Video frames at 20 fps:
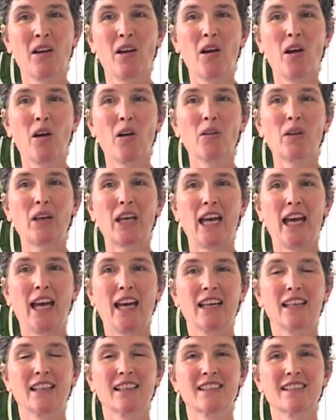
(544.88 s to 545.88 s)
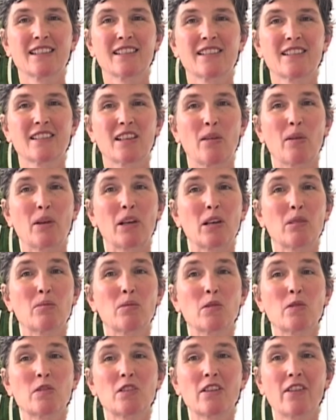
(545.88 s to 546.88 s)
Okay, so we're going to
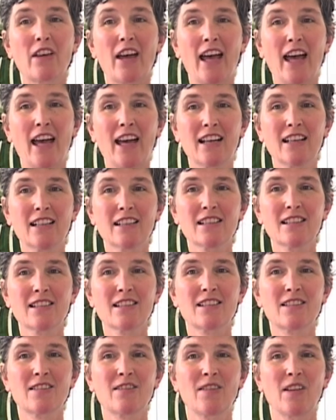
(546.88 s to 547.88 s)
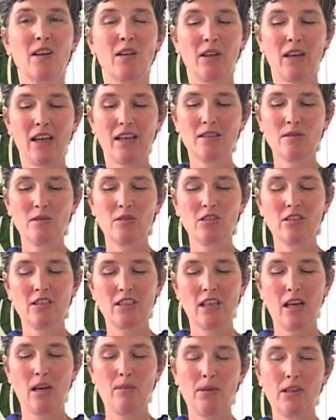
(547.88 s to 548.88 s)
move to the hands. Okay, so just
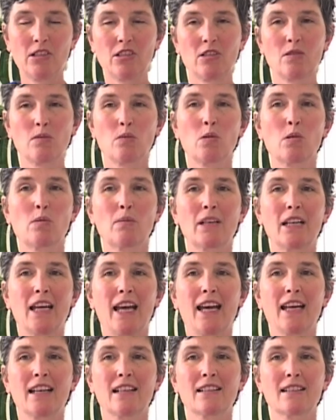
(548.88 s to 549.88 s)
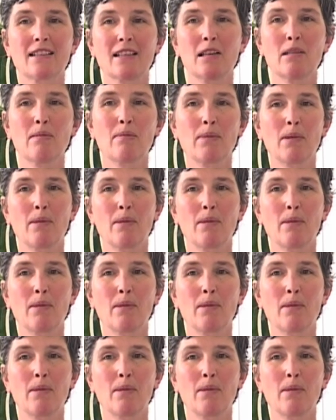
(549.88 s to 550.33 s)
start by just warming the hands up.